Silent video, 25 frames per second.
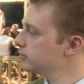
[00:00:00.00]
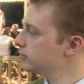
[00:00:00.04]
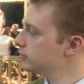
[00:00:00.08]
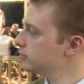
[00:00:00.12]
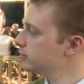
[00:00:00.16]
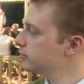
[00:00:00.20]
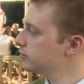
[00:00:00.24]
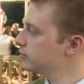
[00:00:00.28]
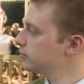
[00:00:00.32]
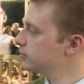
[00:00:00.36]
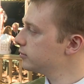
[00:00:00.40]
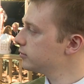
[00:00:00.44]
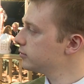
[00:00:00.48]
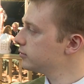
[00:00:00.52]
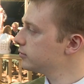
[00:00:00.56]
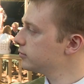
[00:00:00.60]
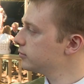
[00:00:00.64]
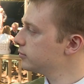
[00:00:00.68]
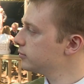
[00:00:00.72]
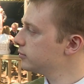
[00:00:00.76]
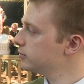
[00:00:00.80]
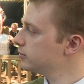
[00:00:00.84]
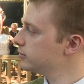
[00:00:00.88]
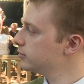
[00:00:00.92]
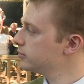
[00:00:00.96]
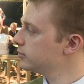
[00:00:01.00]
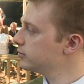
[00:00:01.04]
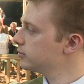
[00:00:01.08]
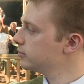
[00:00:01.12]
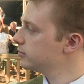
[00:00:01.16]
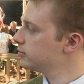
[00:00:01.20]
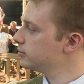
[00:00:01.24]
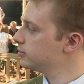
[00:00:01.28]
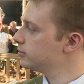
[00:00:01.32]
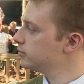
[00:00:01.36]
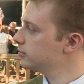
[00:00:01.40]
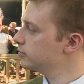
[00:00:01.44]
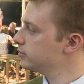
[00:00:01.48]

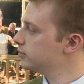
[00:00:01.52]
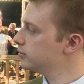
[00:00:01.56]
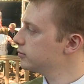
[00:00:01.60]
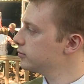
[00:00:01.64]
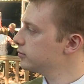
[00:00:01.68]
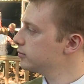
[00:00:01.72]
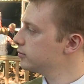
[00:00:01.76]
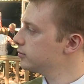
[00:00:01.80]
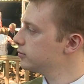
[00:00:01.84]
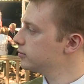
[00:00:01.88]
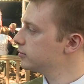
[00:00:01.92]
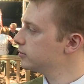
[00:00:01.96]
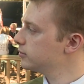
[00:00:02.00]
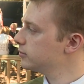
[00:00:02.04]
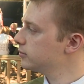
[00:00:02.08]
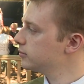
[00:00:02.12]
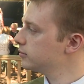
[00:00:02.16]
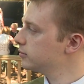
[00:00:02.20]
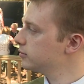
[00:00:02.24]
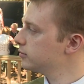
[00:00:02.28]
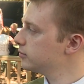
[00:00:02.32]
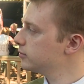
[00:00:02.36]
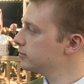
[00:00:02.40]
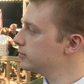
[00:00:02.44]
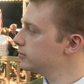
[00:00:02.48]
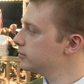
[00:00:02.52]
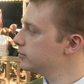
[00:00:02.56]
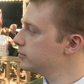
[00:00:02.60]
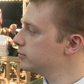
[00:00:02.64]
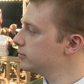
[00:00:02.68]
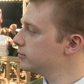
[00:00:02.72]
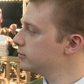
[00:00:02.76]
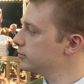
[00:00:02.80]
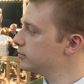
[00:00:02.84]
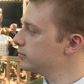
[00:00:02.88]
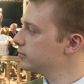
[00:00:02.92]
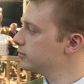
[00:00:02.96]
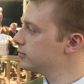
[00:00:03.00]

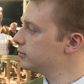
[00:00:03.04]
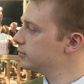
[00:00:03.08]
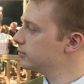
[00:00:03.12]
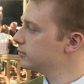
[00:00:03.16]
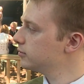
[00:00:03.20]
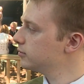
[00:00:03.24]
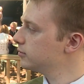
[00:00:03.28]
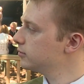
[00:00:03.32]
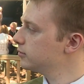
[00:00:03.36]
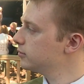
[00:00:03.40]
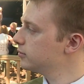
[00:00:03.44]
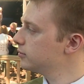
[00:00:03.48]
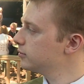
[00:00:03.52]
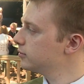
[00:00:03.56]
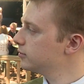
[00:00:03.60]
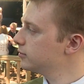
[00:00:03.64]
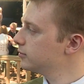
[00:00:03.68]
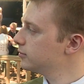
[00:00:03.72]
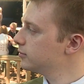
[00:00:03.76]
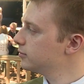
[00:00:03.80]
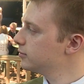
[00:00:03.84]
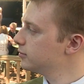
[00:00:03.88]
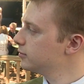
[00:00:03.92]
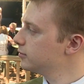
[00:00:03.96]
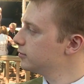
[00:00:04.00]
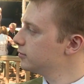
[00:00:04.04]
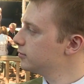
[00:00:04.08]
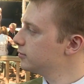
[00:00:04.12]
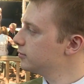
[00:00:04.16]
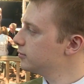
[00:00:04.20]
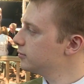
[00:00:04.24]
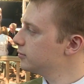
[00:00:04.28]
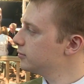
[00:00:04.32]
[no speech]